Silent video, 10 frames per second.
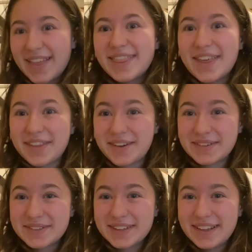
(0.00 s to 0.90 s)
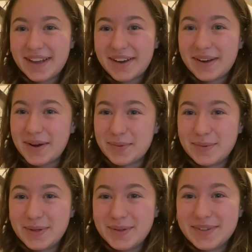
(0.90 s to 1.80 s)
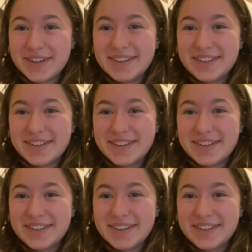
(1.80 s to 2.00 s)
Now that was really loud. I hope you turned